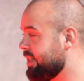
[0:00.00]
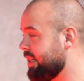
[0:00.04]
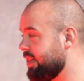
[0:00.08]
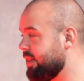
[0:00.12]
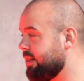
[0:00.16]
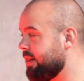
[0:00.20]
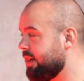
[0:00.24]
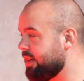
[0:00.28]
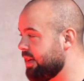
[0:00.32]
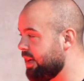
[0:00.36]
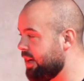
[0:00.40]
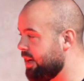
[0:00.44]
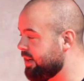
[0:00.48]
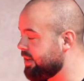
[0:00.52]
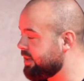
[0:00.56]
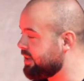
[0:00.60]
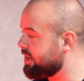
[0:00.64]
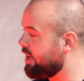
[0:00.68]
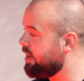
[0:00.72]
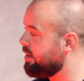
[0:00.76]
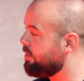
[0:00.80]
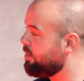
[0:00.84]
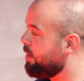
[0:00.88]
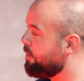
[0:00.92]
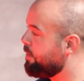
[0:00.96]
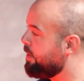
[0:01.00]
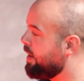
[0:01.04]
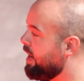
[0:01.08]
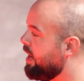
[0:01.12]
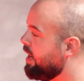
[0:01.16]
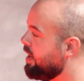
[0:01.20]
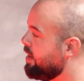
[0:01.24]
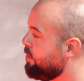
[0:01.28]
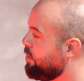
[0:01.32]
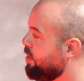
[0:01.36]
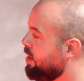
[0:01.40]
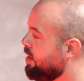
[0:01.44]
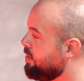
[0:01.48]
tell. Yeah, I could tell them what pie
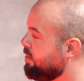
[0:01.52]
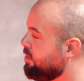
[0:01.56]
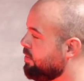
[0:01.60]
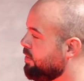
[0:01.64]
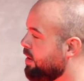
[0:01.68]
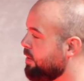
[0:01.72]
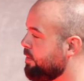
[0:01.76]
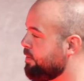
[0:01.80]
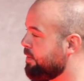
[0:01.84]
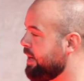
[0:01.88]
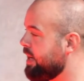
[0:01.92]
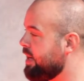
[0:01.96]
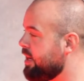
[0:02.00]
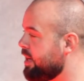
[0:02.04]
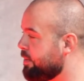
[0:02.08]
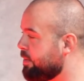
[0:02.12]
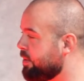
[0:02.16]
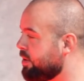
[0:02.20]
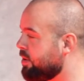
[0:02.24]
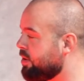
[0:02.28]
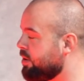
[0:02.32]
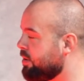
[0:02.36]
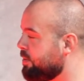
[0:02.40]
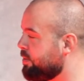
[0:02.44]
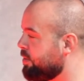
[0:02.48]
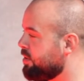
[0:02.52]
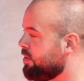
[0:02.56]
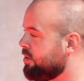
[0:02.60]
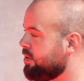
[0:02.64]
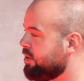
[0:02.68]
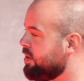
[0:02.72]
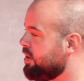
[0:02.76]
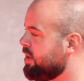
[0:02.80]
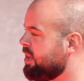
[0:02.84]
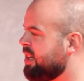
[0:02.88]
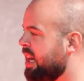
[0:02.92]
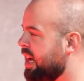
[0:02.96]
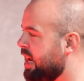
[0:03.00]
and what what beer I bought, but
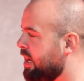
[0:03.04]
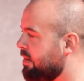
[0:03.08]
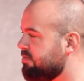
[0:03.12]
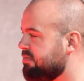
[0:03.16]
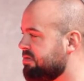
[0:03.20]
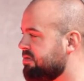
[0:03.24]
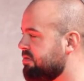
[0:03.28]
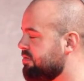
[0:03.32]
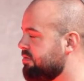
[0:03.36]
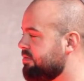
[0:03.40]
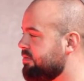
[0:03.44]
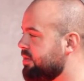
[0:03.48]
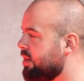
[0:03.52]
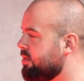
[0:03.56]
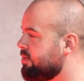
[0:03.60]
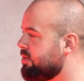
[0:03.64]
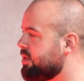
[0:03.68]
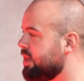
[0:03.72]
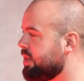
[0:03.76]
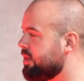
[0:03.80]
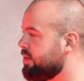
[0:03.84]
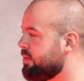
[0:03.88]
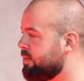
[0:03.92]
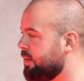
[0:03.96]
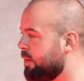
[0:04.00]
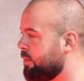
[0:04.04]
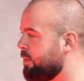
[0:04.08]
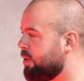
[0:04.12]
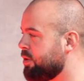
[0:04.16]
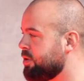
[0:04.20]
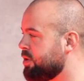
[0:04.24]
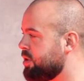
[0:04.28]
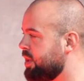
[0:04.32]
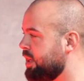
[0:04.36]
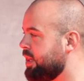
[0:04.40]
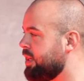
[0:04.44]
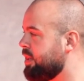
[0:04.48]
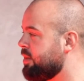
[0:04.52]
other than that, pff, no chance. I wore
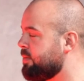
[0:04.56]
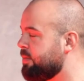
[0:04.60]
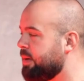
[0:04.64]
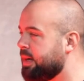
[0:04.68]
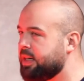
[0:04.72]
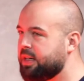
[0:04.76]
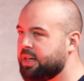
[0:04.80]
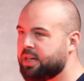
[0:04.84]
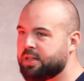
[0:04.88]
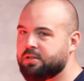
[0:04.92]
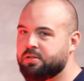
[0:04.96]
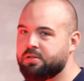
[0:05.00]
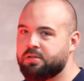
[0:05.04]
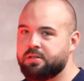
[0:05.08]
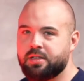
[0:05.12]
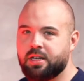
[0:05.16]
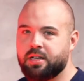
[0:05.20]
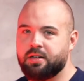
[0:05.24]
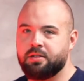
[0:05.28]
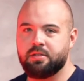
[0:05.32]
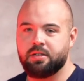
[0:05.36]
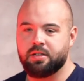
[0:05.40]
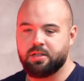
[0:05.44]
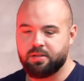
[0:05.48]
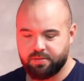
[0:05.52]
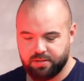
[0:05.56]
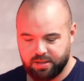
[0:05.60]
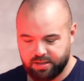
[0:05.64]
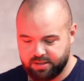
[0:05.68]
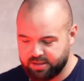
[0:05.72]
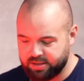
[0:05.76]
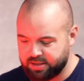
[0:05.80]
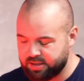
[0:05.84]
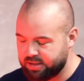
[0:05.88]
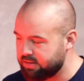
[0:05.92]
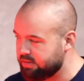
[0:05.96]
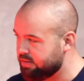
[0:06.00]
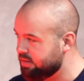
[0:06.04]
jeans, mate. I couldn't tell you. That's
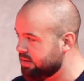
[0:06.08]
this